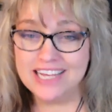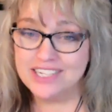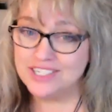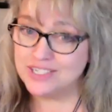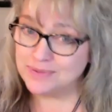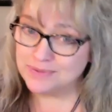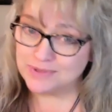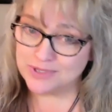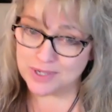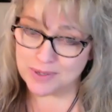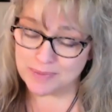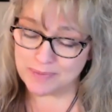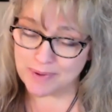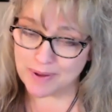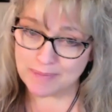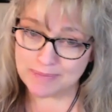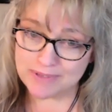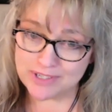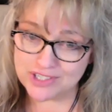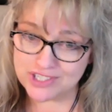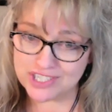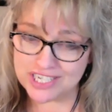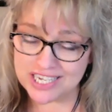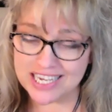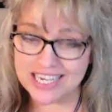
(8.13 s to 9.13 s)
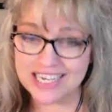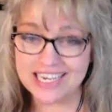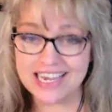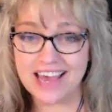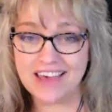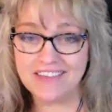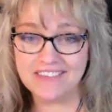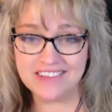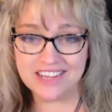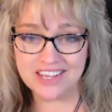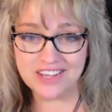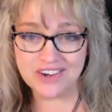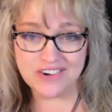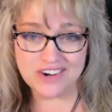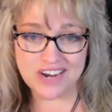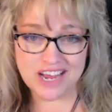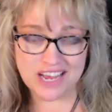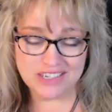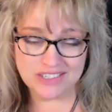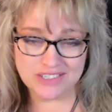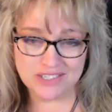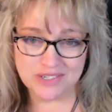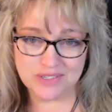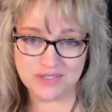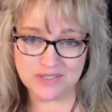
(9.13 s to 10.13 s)
Jumpstart Publishing, and the
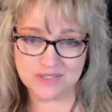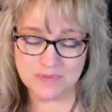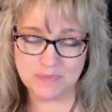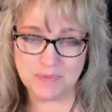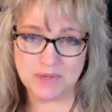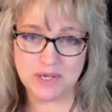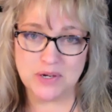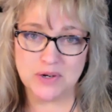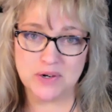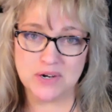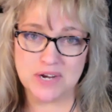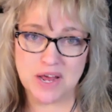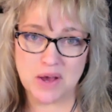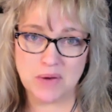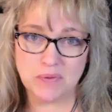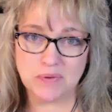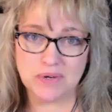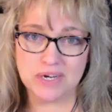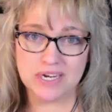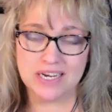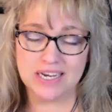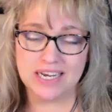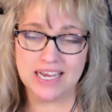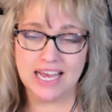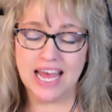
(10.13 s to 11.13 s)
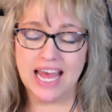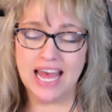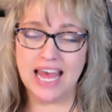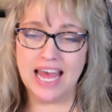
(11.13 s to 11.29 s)
International Speaker Network.